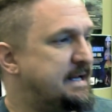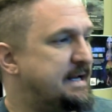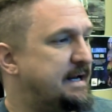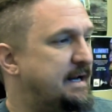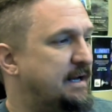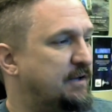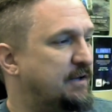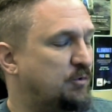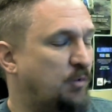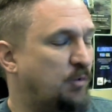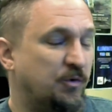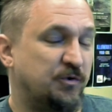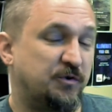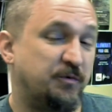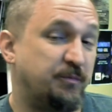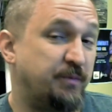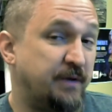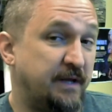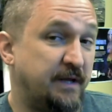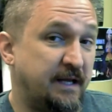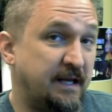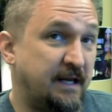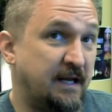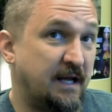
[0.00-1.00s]
is going to
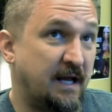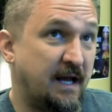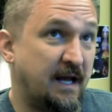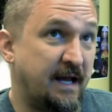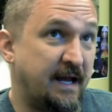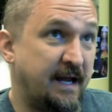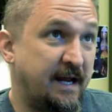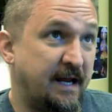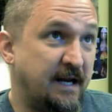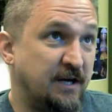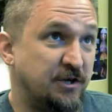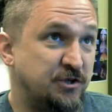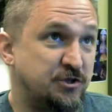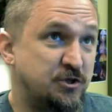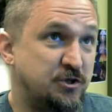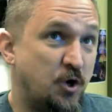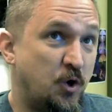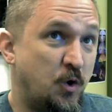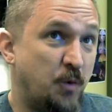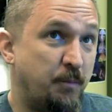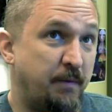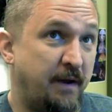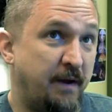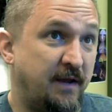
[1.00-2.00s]
be a
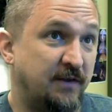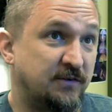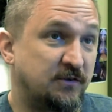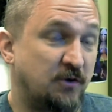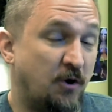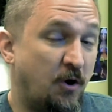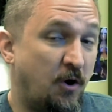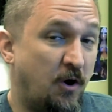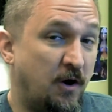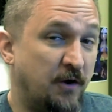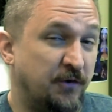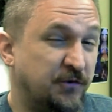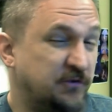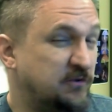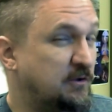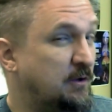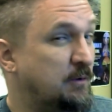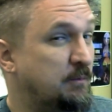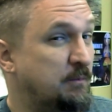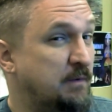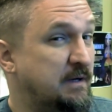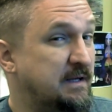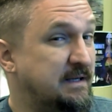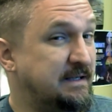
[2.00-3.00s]
show based on
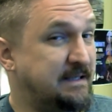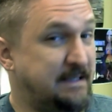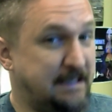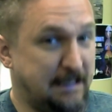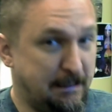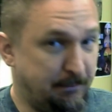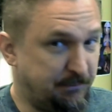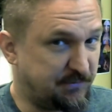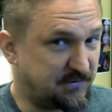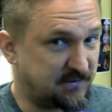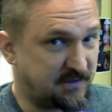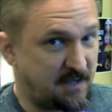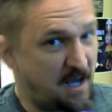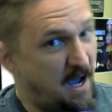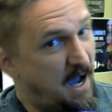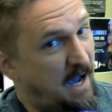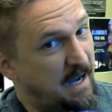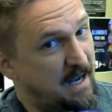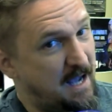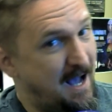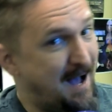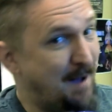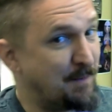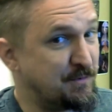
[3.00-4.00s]
some deep
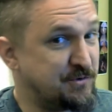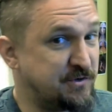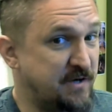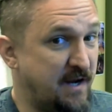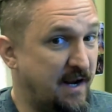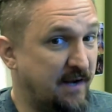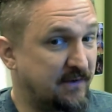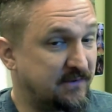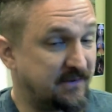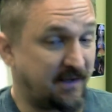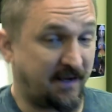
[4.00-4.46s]
sky objects,